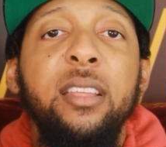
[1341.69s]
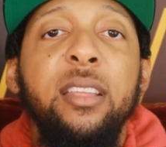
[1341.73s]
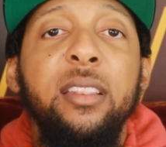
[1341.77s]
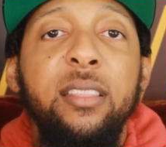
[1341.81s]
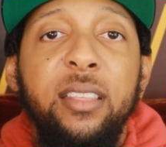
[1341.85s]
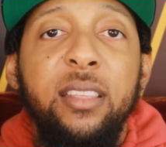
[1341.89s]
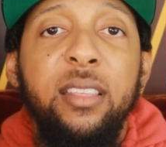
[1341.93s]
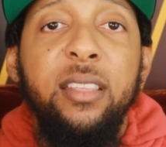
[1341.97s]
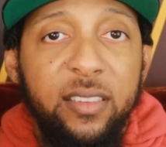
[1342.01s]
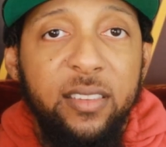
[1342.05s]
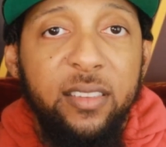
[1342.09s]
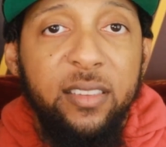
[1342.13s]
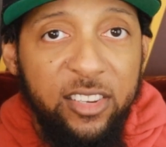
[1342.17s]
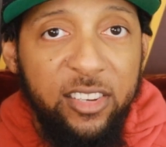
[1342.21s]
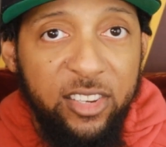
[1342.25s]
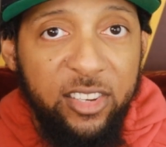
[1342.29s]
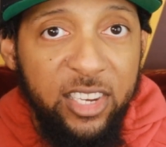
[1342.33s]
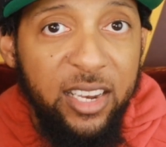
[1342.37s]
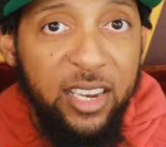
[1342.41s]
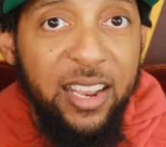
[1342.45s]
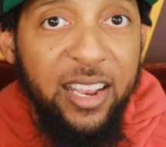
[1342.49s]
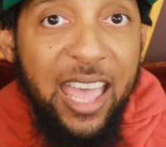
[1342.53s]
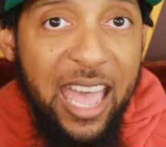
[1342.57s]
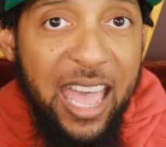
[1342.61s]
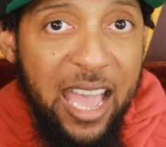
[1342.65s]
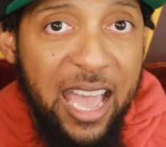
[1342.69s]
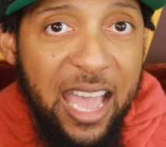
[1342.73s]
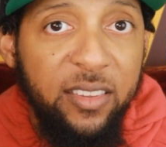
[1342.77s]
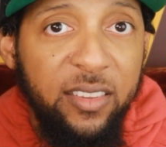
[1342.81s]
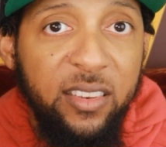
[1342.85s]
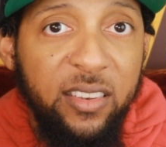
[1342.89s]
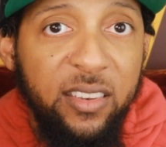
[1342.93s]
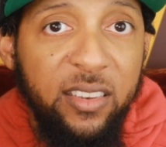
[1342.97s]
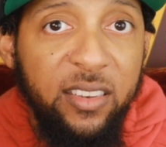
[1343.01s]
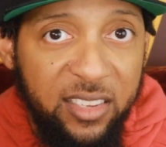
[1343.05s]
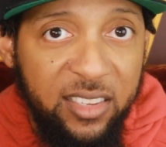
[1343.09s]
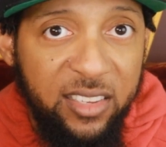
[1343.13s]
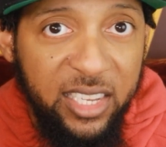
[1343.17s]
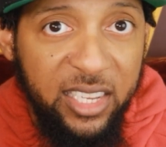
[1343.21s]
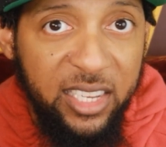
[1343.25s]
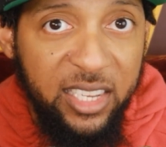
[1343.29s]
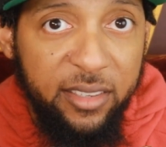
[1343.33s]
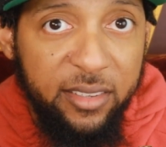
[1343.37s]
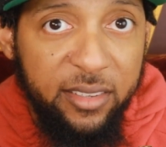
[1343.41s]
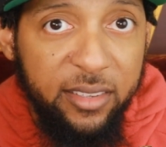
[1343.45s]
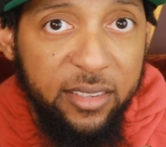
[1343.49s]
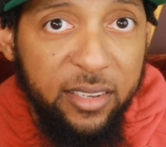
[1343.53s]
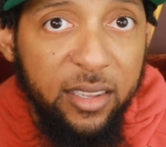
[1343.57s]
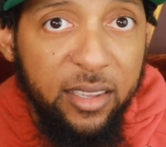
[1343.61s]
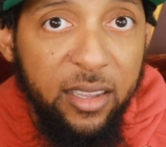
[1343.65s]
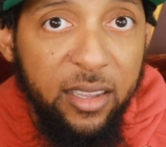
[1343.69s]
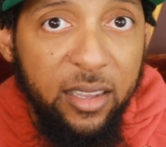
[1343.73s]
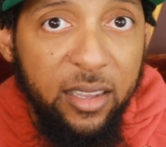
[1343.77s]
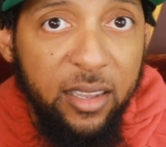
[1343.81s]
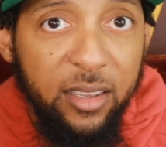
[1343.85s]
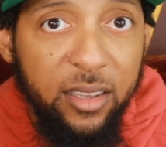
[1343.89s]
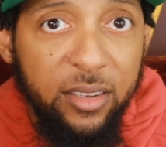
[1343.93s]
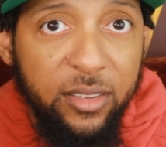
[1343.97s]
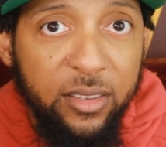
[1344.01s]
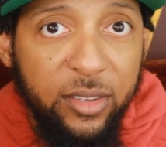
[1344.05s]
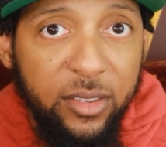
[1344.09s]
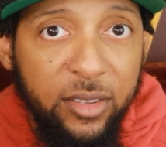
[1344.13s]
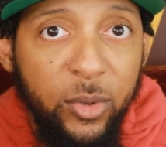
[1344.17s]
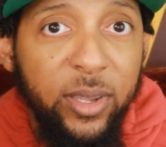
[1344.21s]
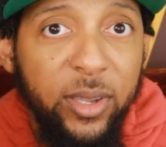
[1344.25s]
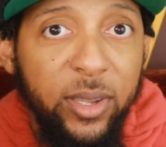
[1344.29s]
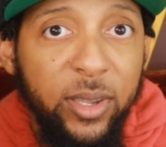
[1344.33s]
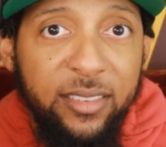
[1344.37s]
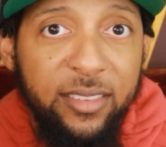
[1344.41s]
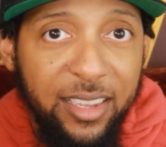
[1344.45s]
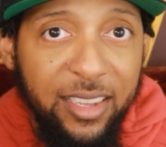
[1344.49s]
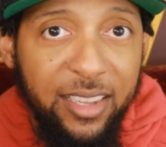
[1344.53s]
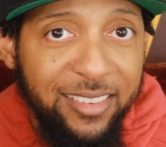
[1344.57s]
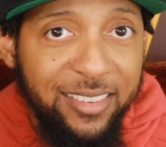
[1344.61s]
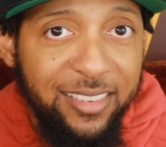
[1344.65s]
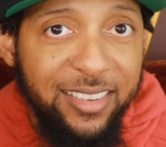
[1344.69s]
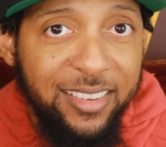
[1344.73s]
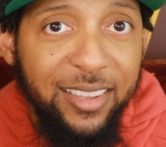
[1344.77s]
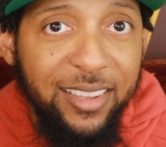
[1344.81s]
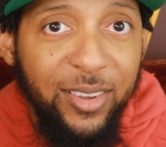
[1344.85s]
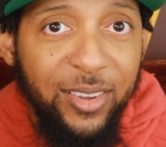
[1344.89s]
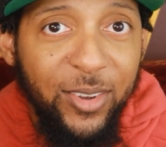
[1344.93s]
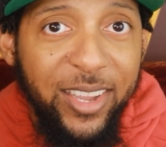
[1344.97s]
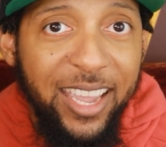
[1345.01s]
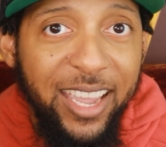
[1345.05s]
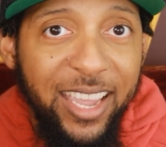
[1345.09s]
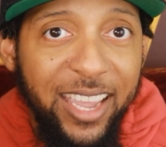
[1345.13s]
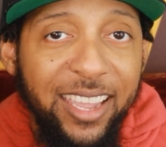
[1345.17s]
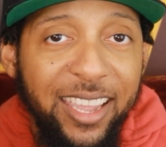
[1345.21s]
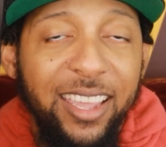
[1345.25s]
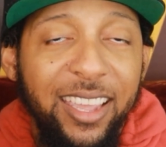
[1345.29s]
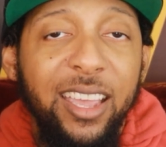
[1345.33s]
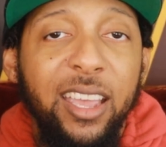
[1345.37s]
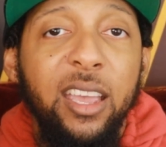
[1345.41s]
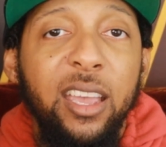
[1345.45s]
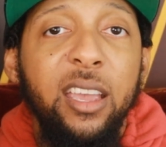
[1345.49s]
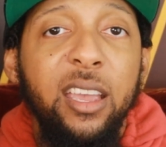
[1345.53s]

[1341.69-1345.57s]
This shit has to cease to exist, okay?